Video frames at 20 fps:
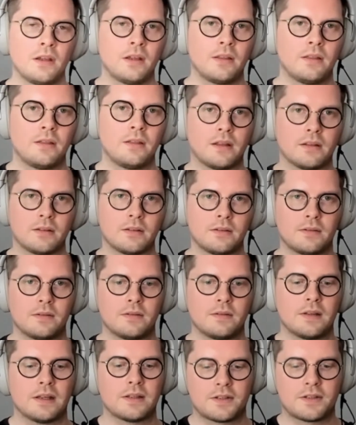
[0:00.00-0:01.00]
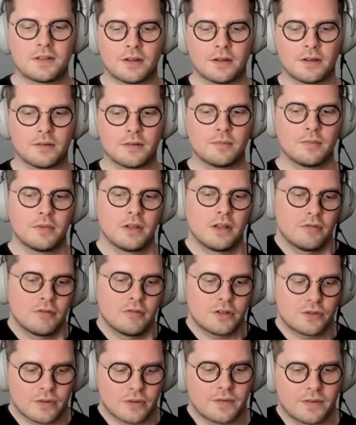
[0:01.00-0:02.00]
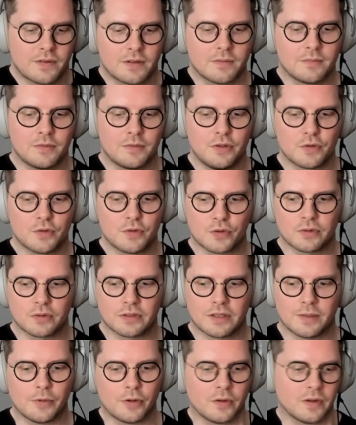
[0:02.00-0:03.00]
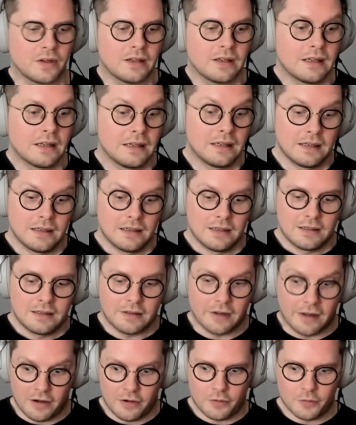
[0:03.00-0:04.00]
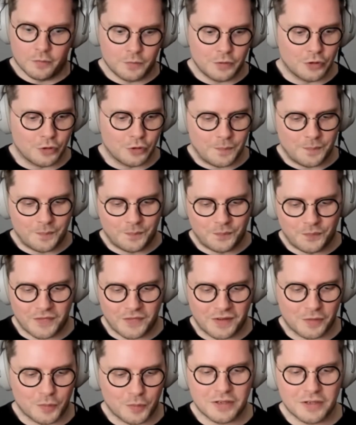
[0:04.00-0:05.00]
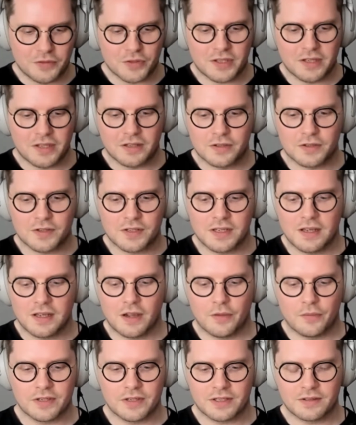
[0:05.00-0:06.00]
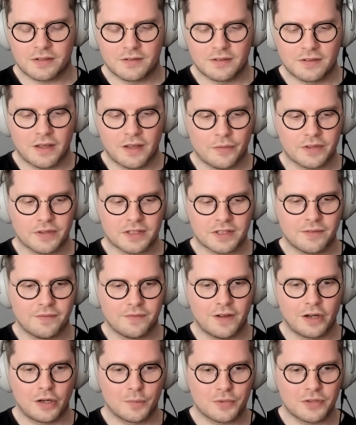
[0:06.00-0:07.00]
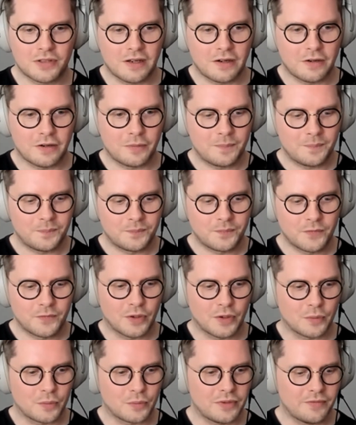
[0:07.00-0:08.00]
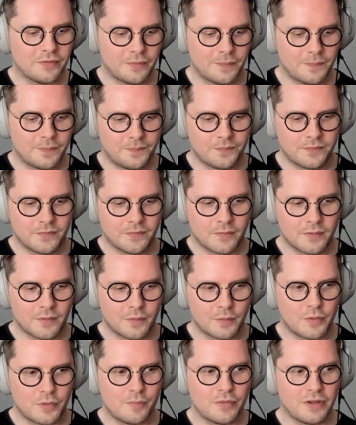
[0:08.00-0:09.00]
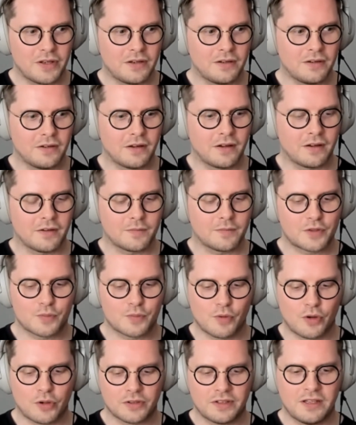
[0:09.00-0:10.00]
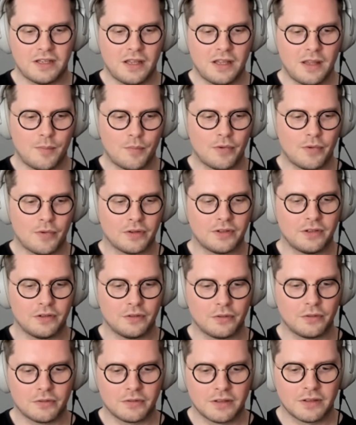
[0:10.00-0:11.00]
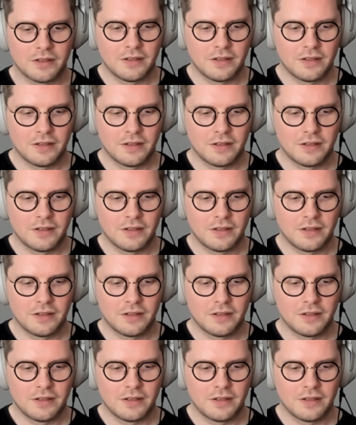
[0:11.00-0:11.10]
That's sort of the usual MO. And now, it'll be interesting to see how this develops. Now, we've been a small team until